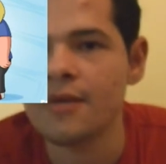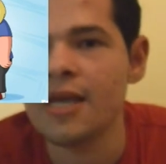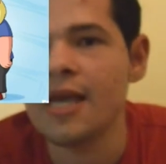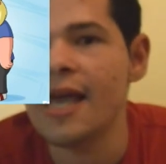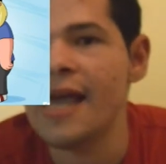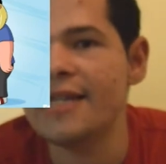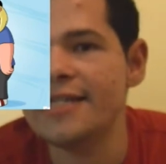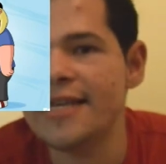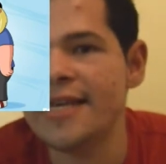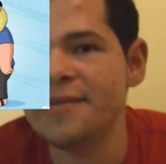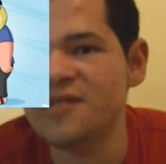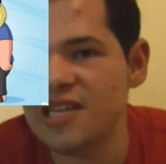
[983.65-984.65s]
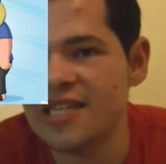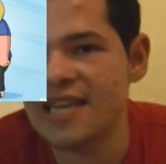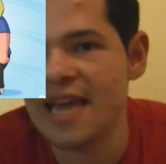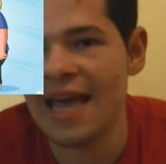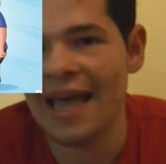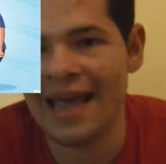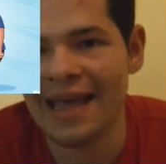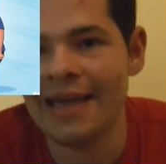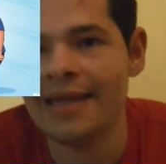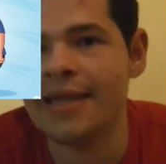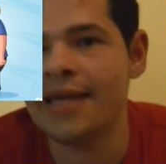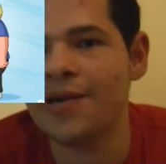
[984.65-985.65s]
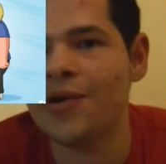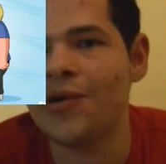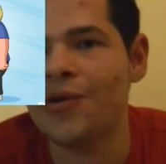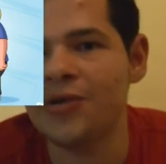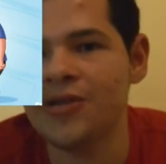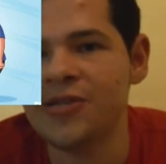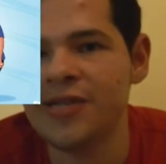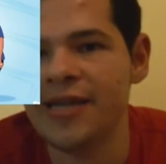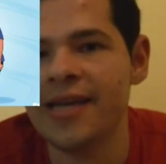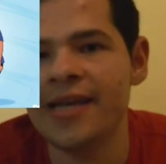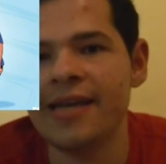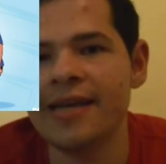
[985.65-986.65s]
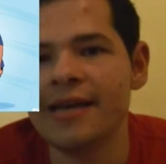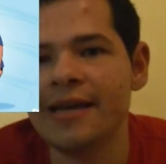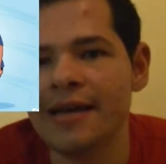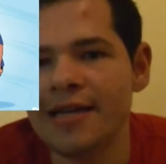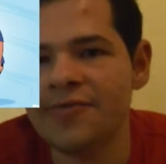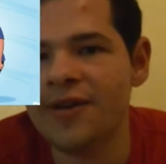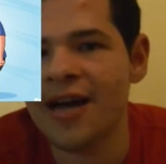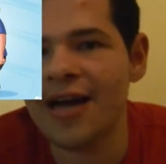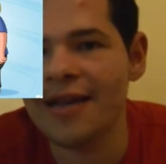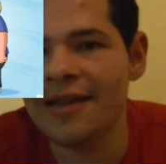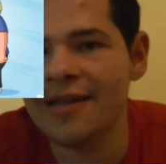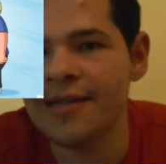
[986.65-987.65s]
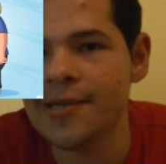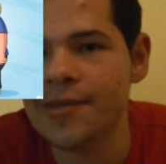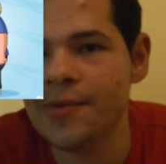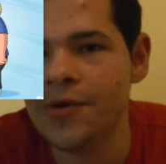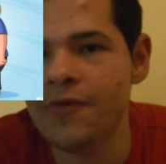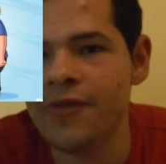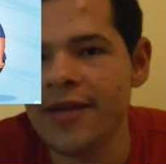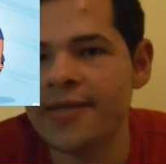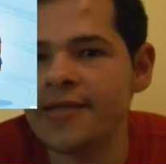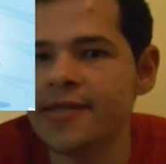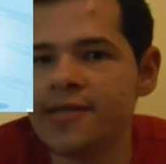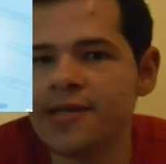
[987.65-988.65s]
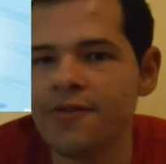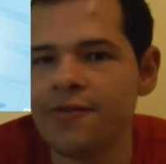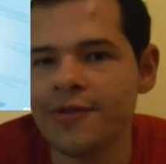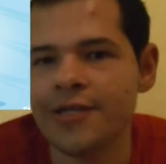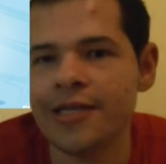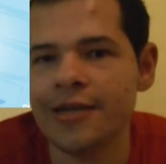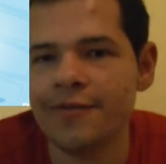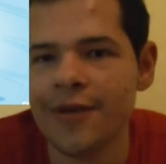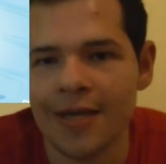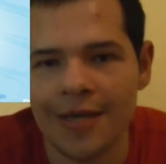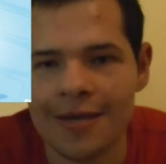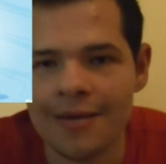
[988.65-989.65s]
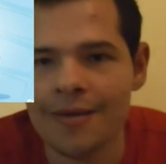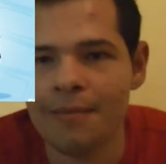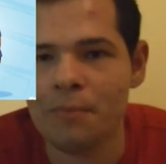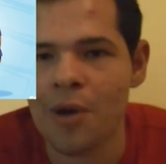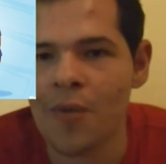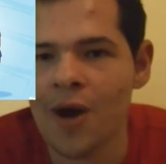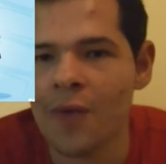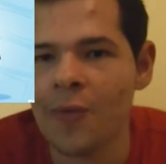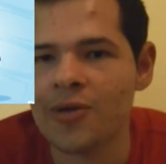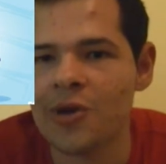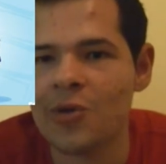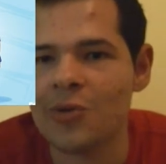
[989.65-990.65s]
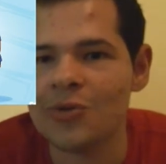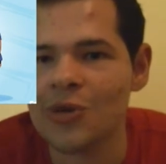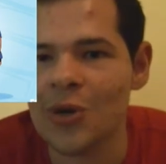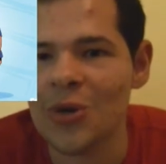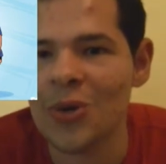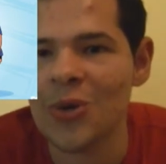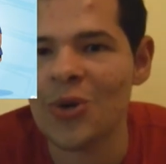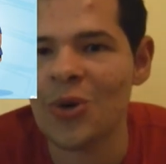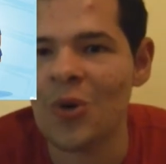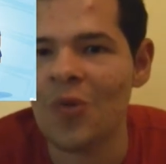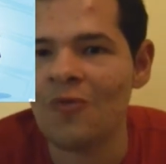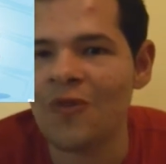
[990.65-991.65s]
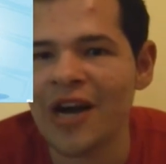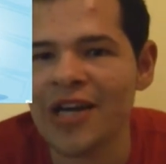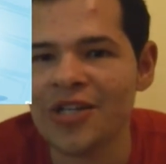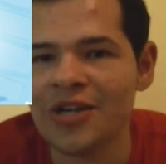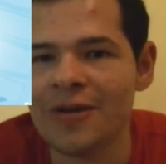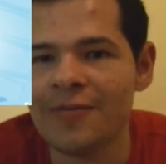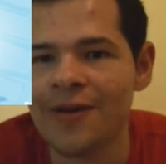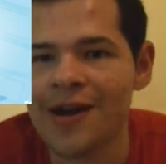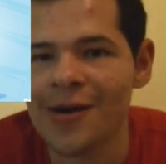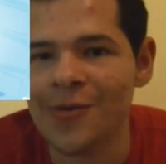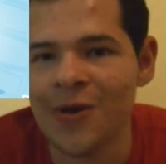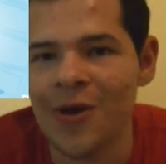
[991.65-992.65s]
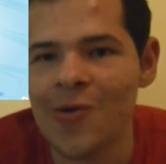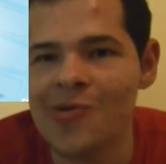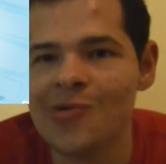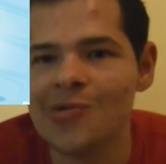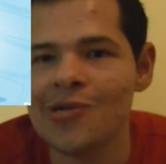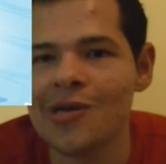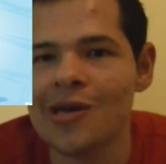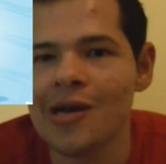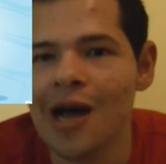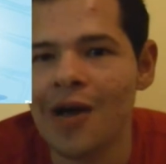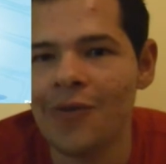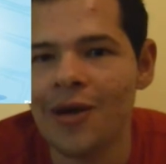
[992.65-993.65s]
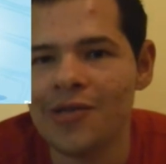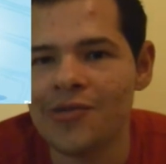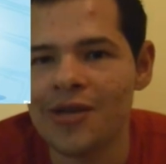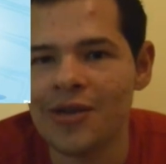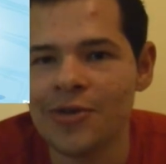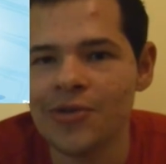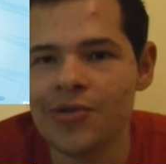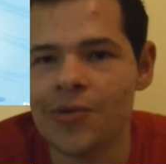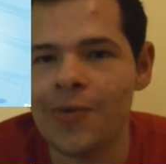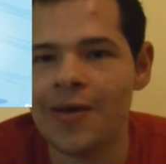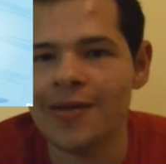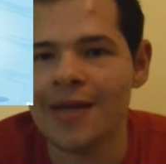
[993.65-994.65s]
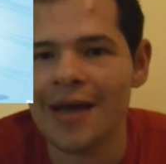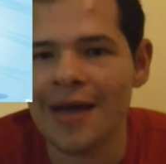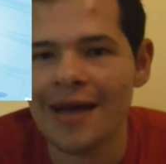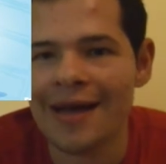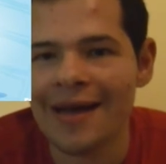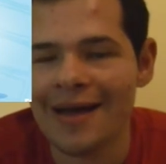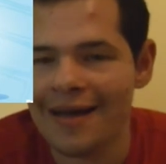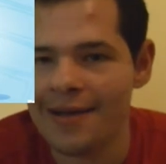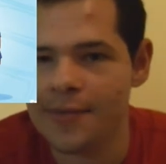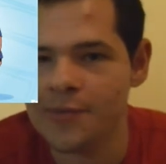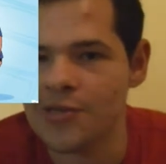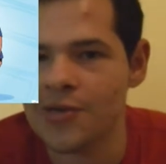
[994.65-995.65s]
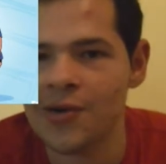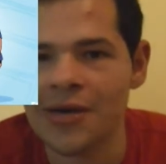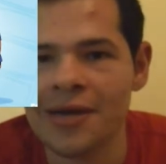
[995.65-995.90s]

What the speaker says: It seems today that all you see is violence in movies and stuff on TV. Those good old-fashioned values on ones we used to rely. I'm sorry.